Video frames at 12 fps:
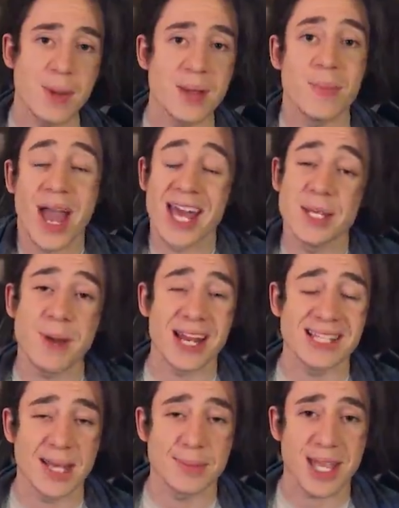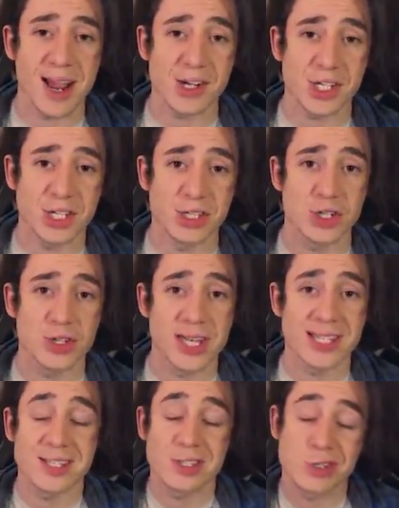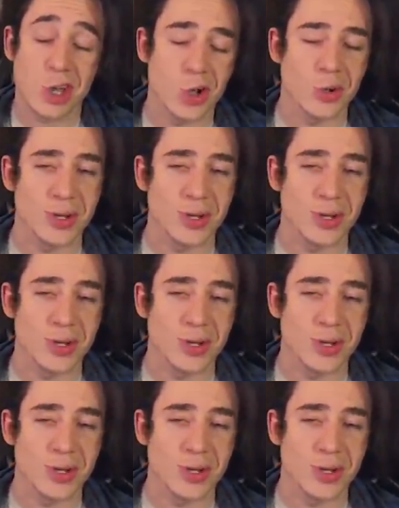but any Palace Steps character can do this, so